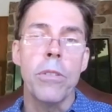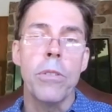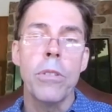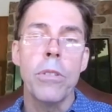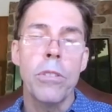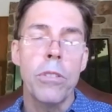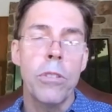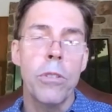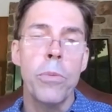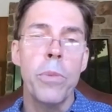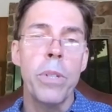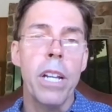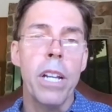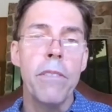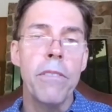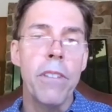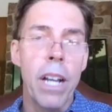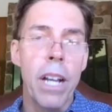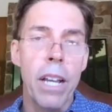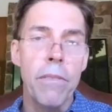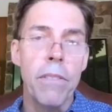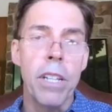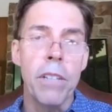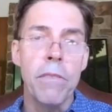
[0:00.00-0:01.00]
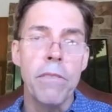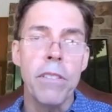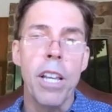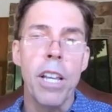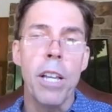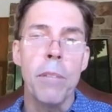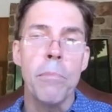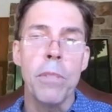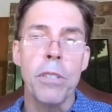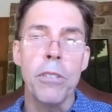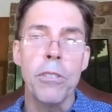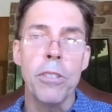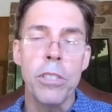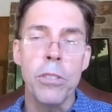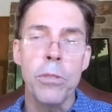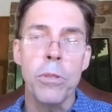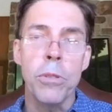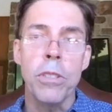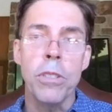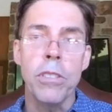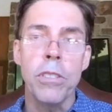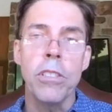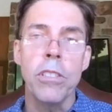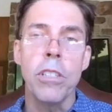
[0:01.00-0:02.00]
Do we ever have enough time and
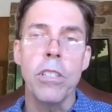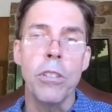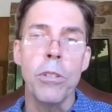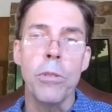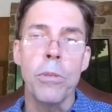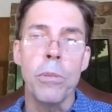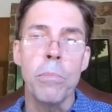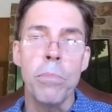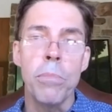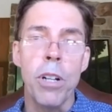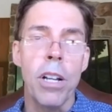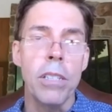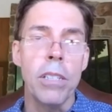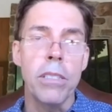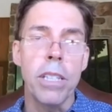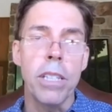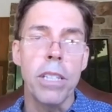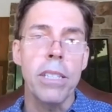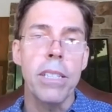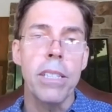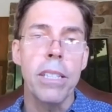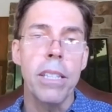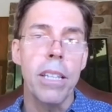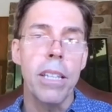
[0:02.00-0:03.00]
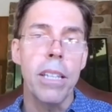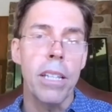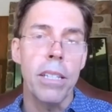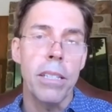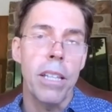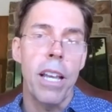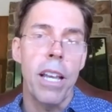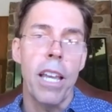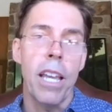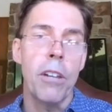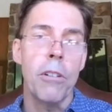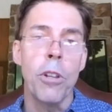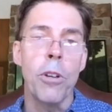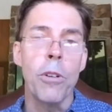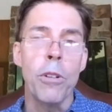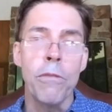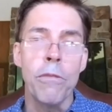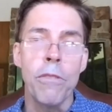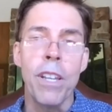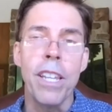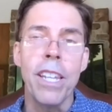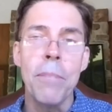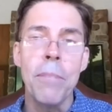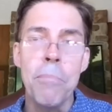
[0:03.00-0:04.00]
resources to do a project? I don't know
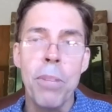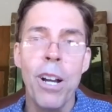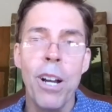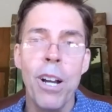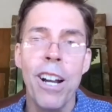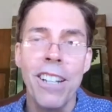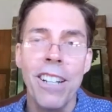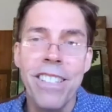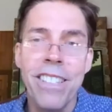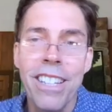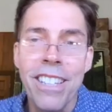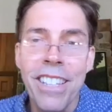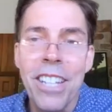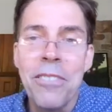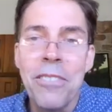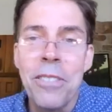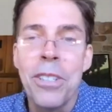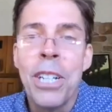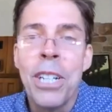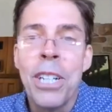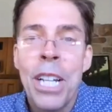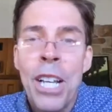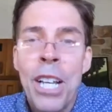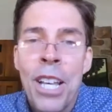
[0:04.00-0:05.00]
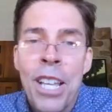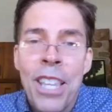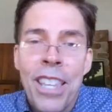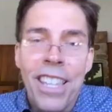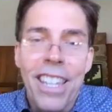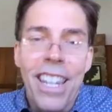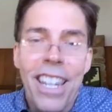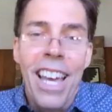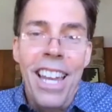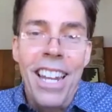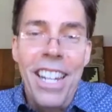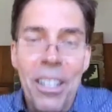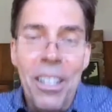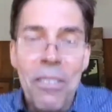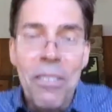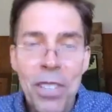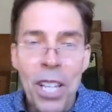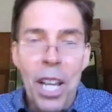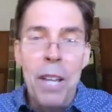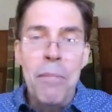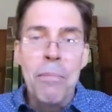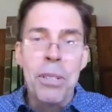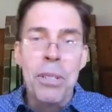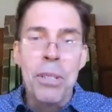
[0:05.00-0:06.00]
of any project ever that had enough
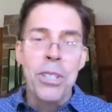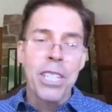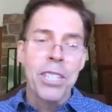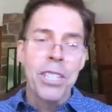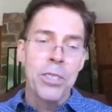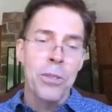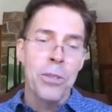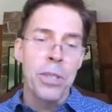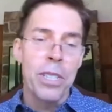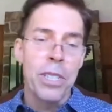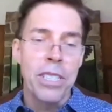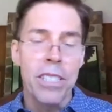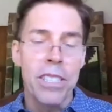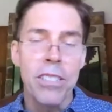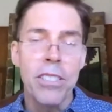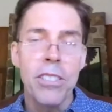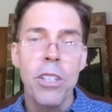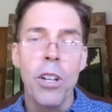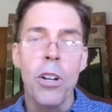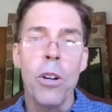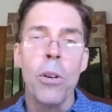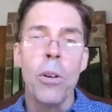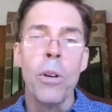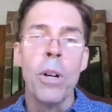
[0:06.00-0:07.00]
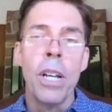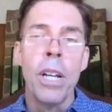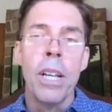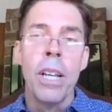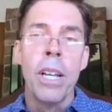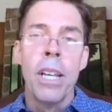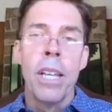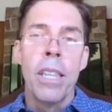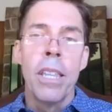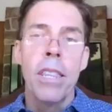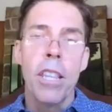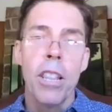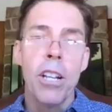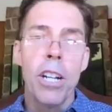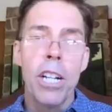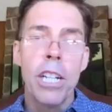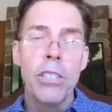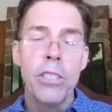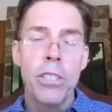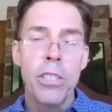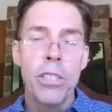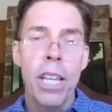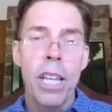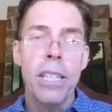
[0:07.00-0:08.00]
time and resources. So the
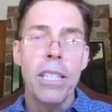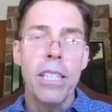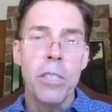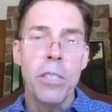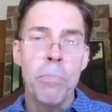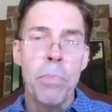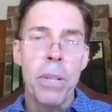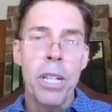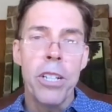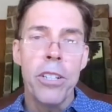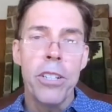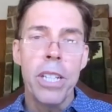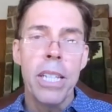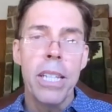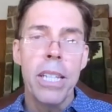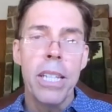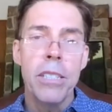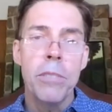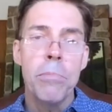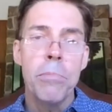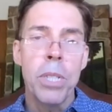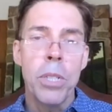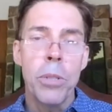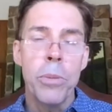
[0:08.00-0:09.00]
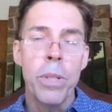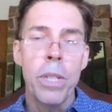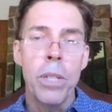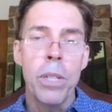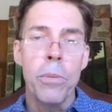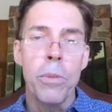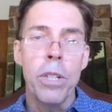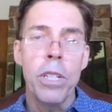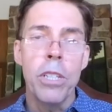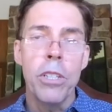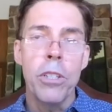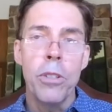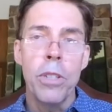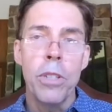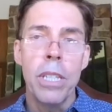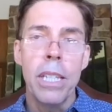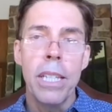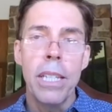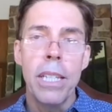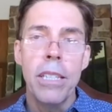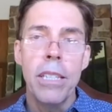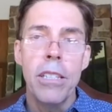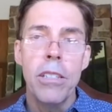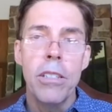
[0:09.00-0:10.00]
larger that disparity is between what you
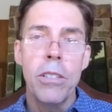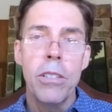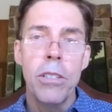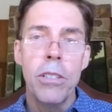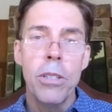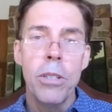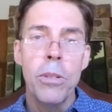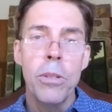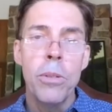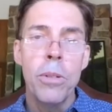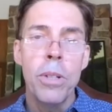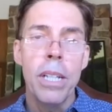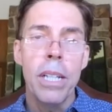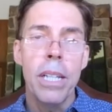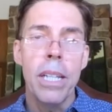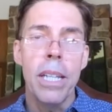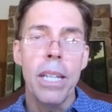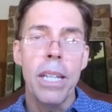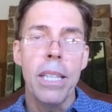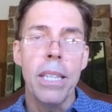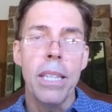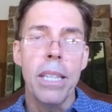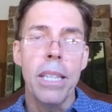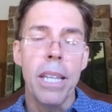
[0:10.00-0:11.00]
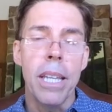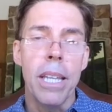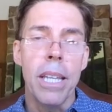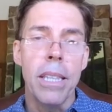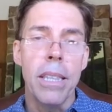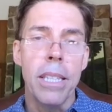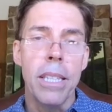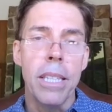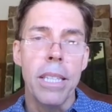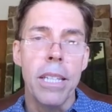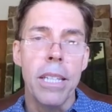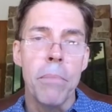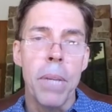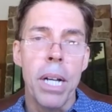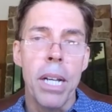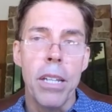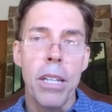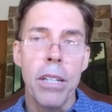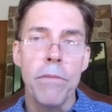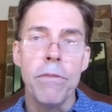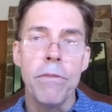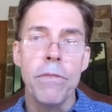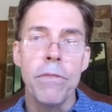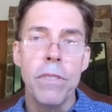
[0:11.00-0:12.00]
need to do and the
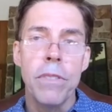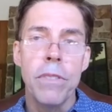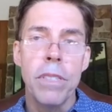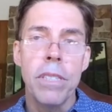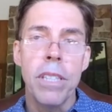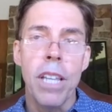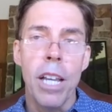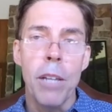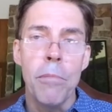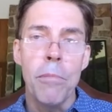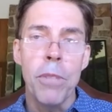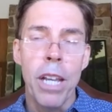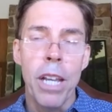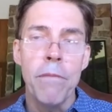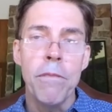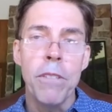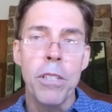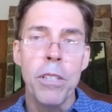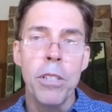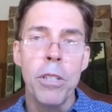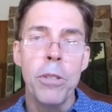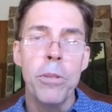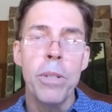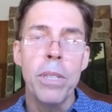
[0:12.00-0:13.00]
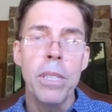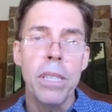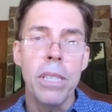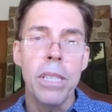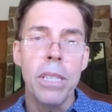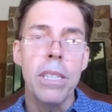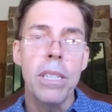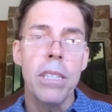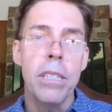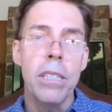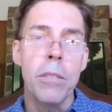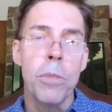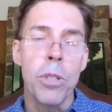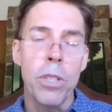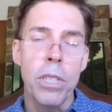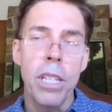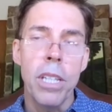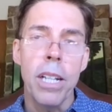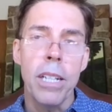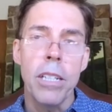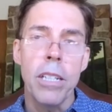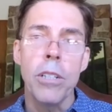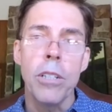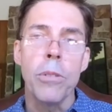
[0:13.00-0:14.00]
amount of time you have to do it, the more
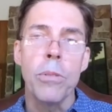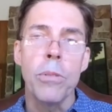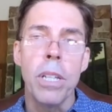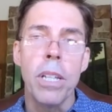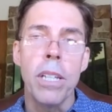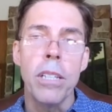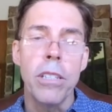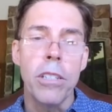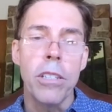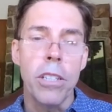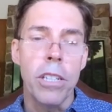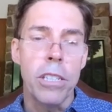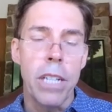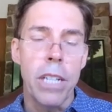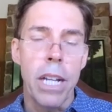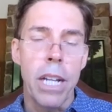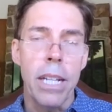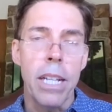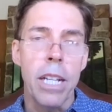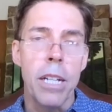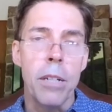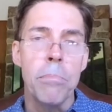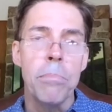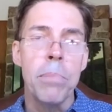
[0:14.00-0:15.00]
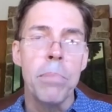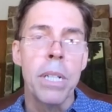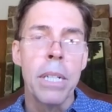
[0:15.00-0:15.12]
technical debt you're going to rack up.